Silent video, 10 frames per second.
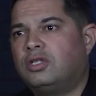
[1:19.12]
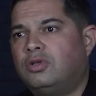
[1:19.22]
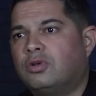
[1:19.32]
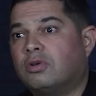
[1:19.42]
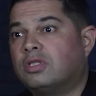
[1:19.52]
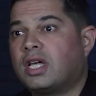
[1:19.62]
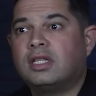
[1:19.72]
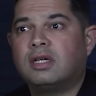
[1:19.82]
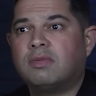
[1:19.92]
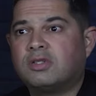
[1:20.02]
to consult
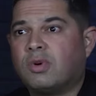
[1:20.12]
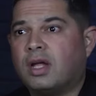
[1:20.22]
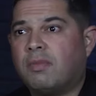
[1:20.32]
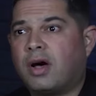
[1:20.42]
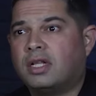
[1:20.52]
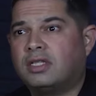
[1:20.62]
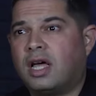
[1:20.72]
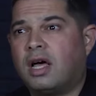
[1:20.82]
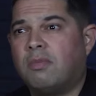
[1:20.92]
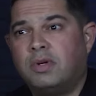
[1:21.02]
them as well about
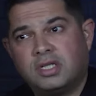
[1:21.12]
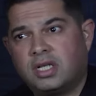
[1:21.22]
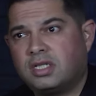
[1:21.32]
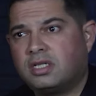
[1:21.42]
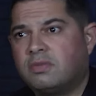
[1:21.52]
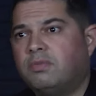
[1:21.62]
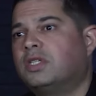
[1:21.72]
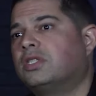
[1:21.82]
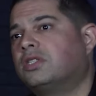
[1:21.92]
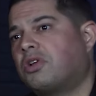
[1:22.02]
uh, business,
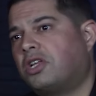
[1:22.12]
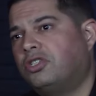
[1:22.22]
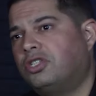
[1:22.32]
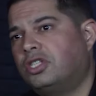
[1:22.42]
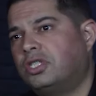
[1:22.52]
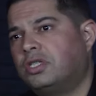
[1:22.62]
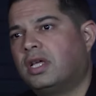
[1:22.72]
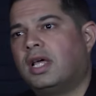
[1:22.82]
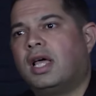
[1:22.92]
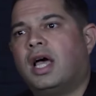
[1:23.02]
business strategies,
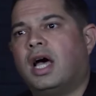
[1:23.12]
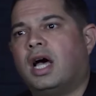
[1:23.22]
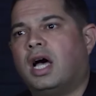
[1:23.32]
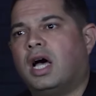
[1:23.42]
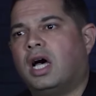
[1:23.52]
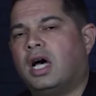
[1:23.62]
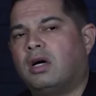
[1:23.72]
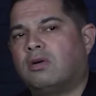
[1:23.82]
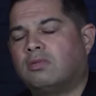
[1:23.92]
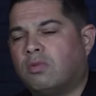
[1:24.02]

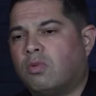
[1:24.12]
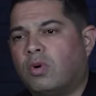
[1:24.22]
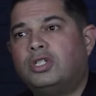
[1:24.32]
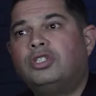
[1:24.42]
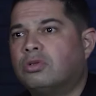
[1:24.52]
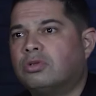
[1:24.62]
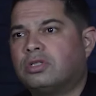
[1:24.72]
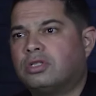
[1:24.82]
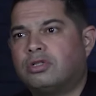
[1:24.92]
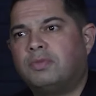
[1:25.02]
which tools
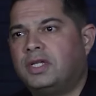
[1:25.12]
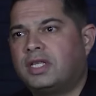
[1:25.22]
should be